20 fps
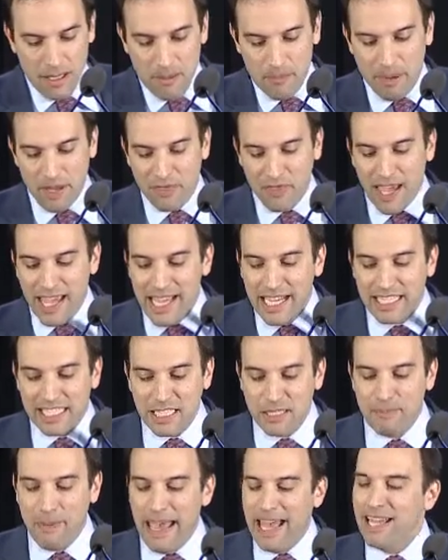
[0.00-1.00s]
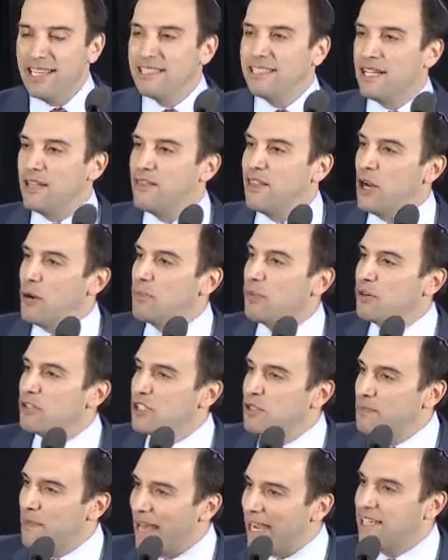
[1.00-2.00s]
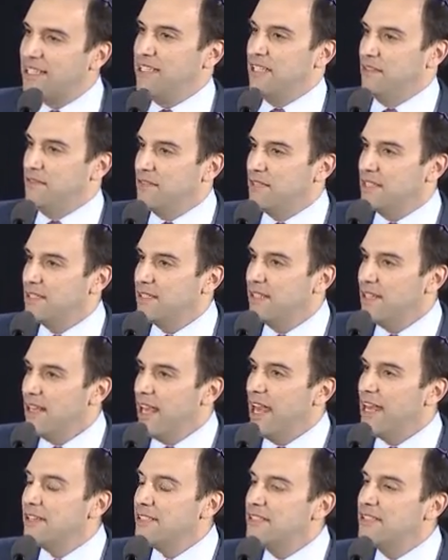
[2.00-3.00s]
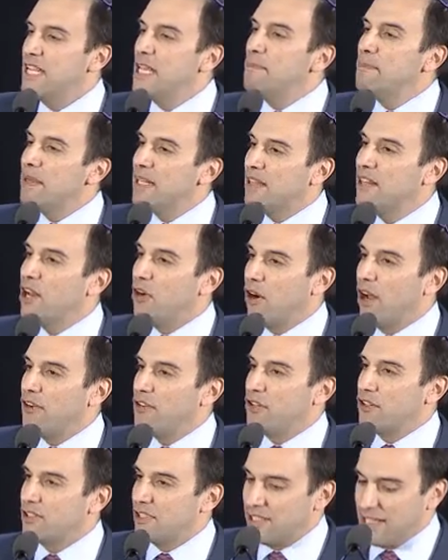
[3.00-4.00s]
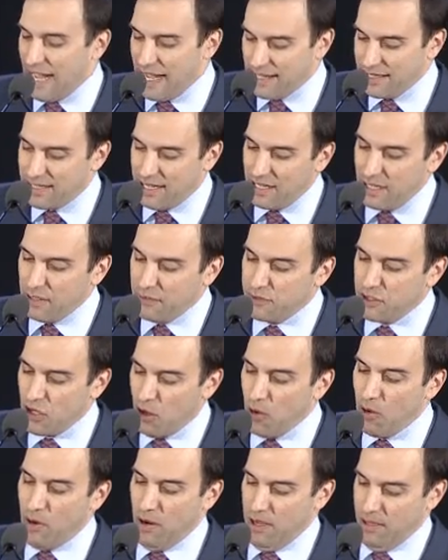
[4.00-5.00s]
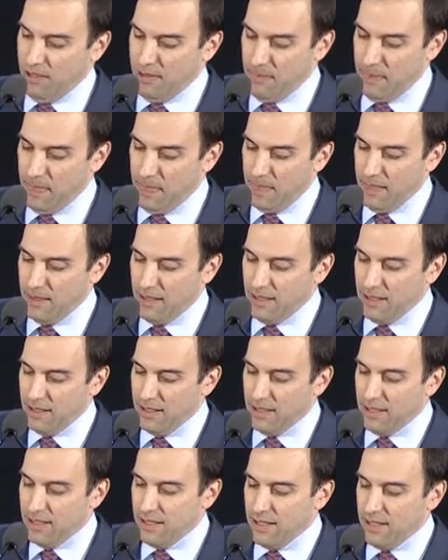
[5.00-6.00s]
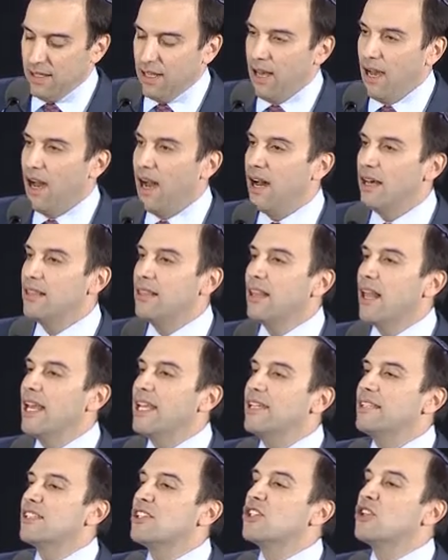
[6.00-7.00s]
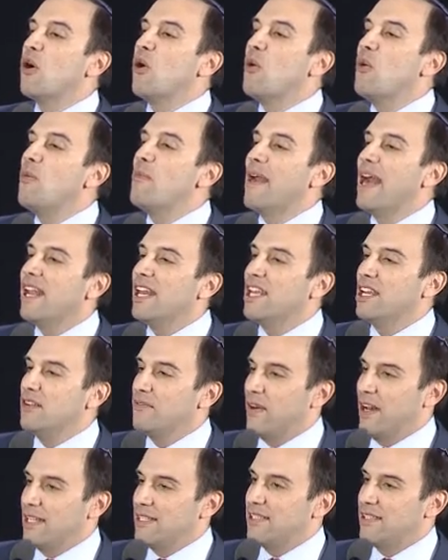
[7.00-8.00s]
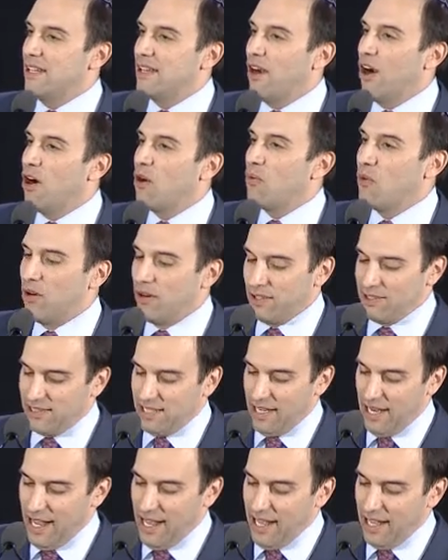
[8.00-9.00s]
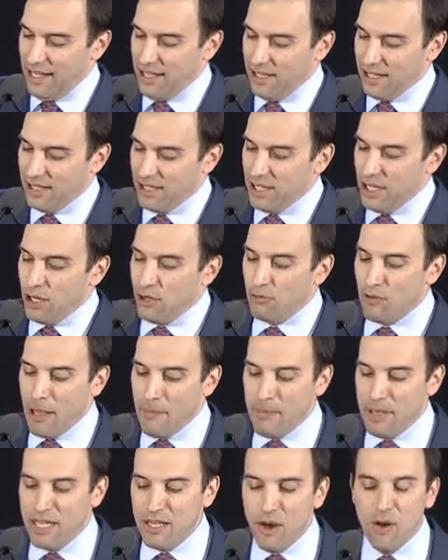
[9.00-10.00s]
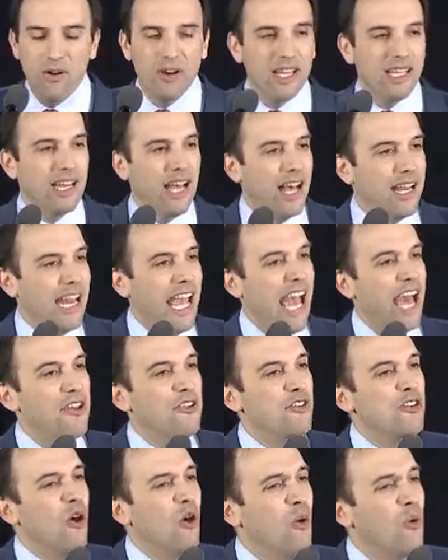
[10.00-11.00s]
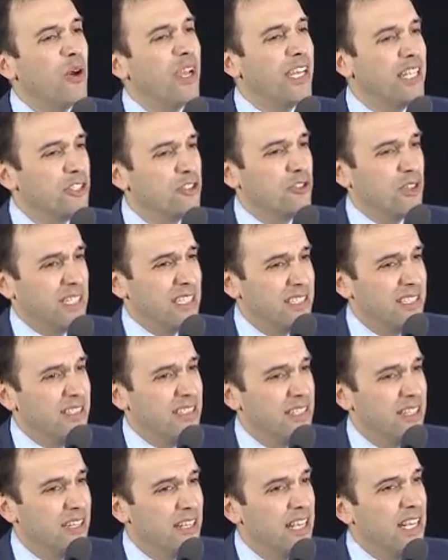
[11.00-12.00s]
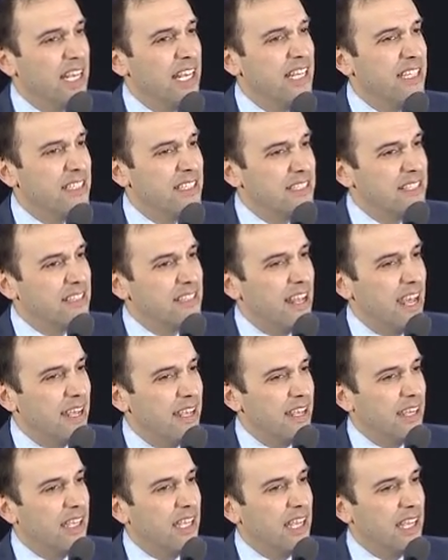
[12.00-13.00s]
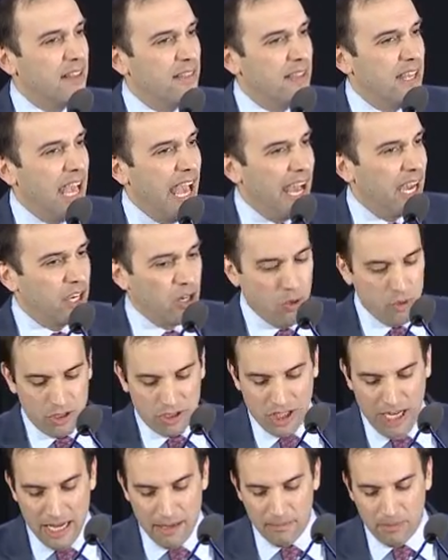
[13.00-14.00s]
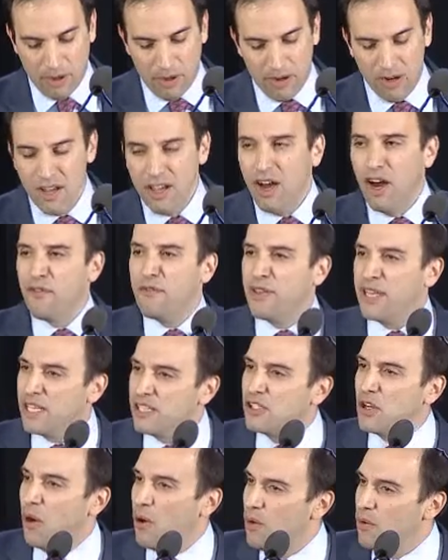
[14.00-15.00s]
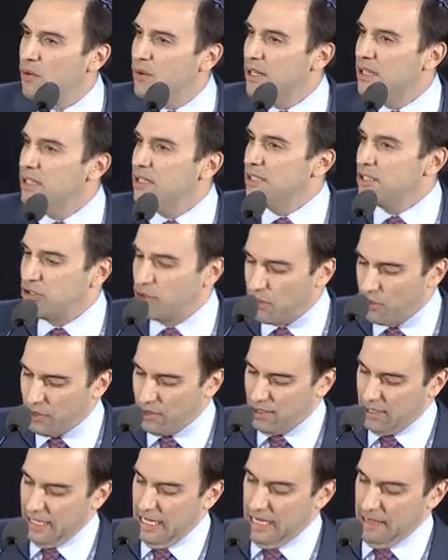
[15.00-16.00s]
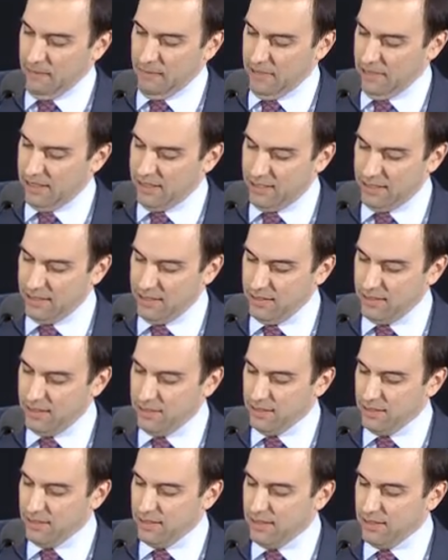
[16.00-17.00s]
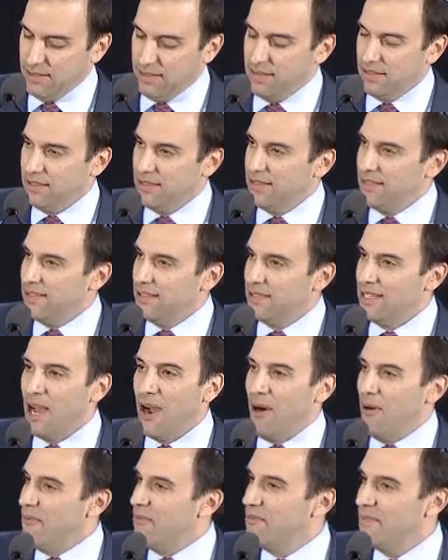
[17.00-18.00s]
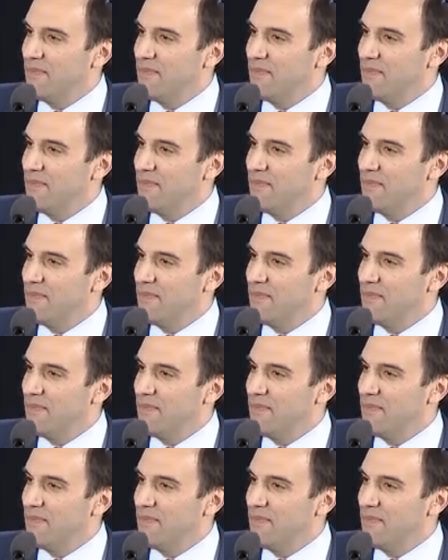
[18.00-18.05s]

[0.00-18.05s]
but they expanded their perspectives and deepened their understanding of Torah. Unlike so many of us in our world today, Rabbi Yochanan had no interest in staying in the echo chamber of his own truth claims. No,